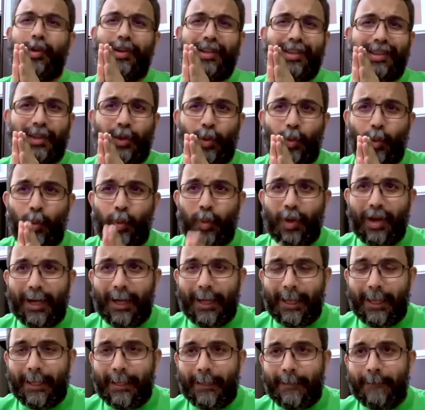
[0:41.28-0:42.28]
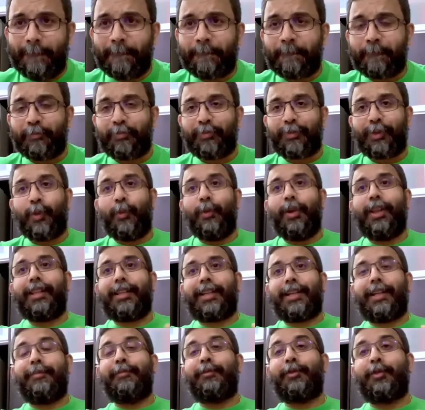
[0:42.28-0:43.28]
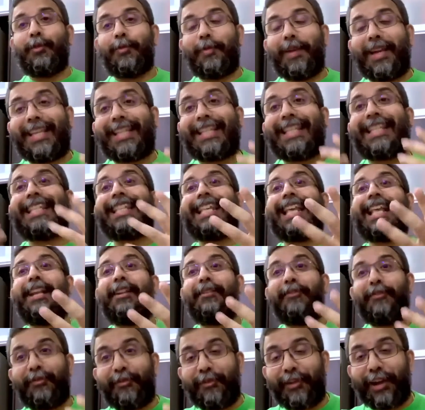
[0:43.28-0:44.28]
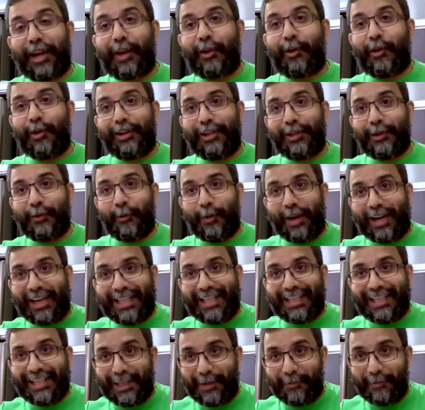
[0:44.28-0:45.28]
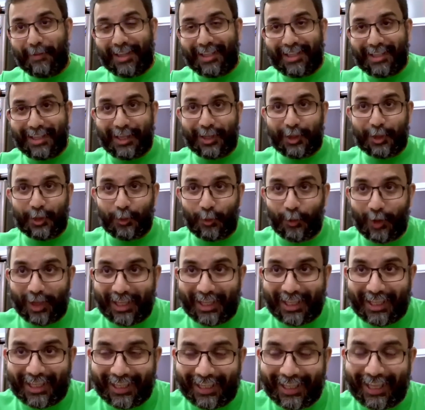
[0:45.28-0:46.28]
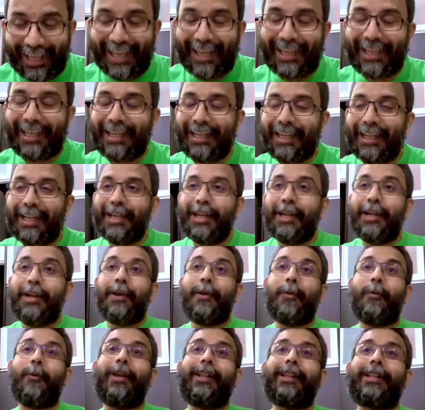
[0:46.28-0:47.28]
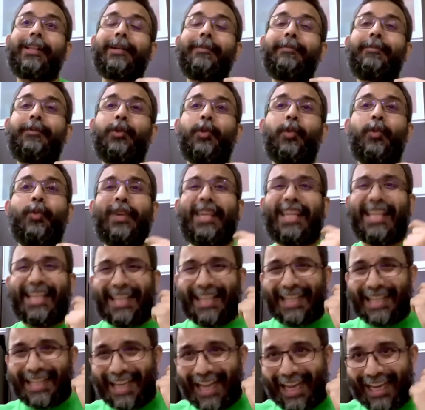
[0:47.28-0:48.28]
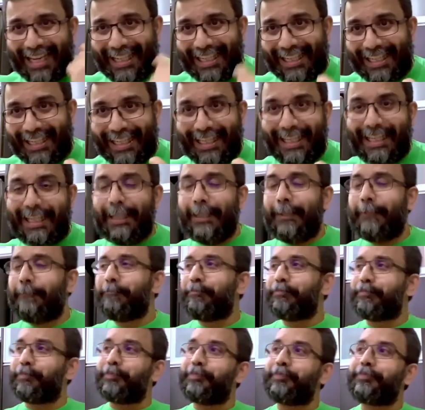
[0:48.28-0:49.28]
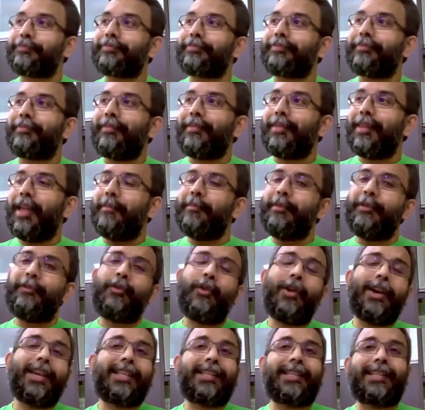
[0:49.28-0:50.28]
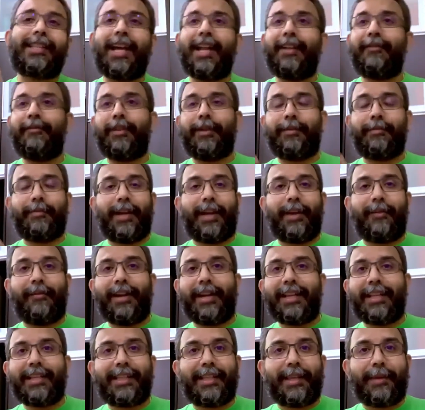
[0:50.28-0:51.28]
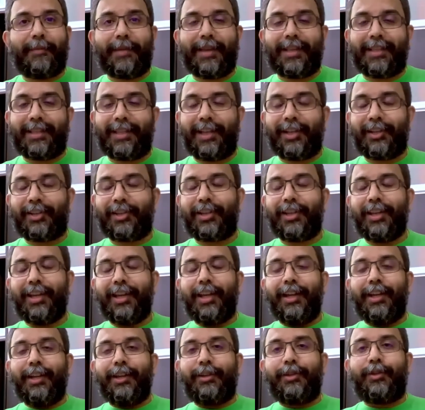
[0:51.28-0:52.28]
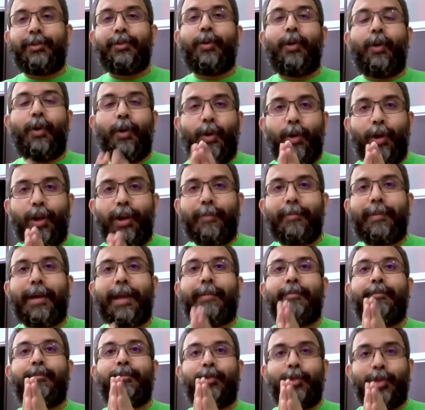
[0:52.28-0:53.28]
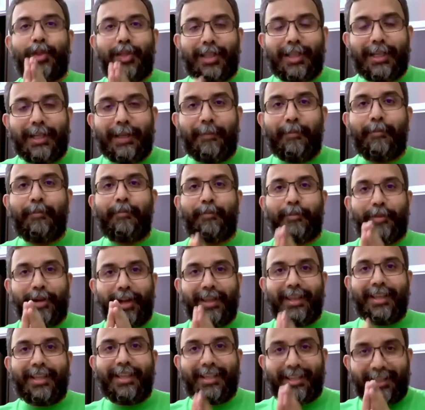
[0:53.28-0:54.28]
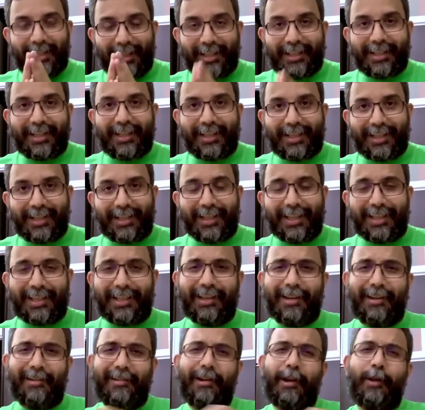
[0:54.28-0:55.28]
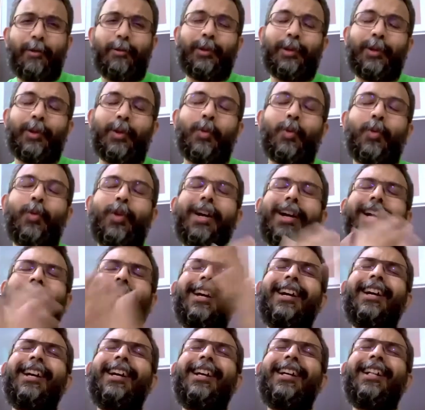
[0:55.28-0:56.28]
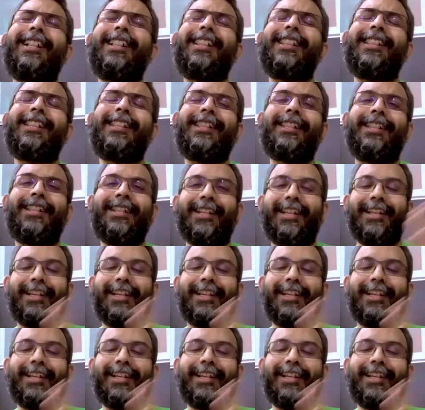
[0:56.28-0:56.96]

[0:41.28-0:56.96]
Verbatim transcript: over the world. Welcome to my self-recorded Wednesday message once again. Welcome to week nineteen. Before I start with my Wednesday message, to all my Muslim brothers and sisters around the world,